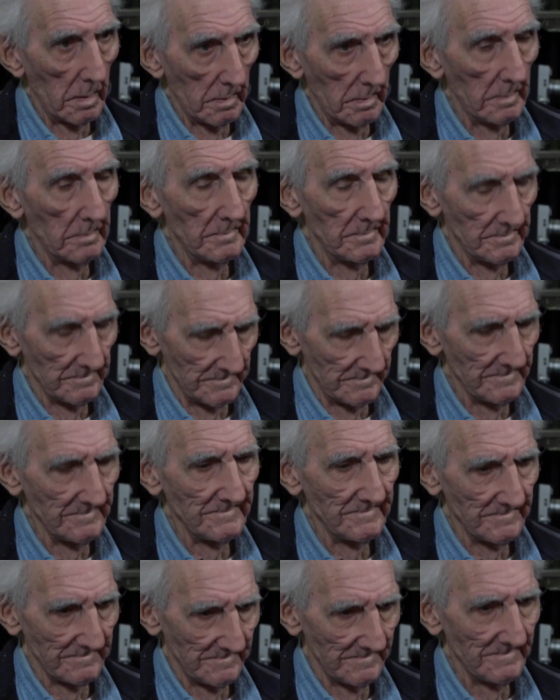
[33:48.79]
because
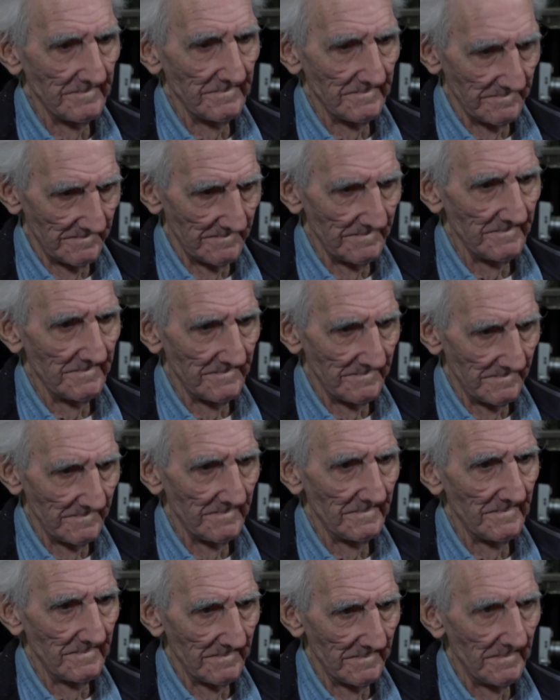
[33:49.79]
there are a lot of
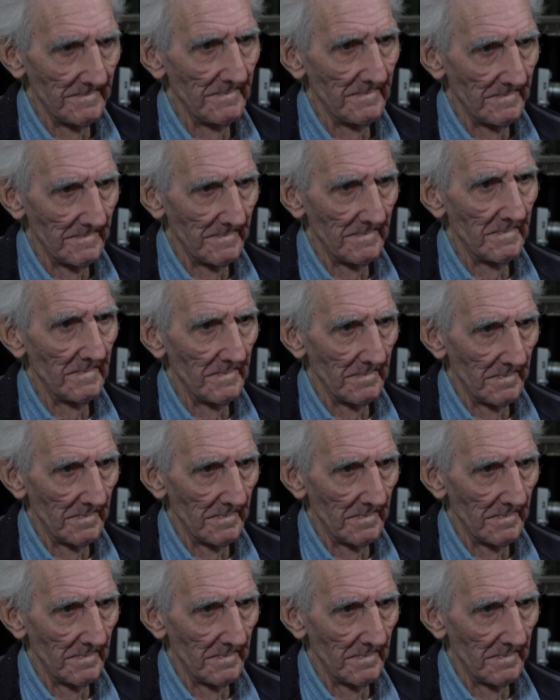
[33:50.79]
stories there, a lot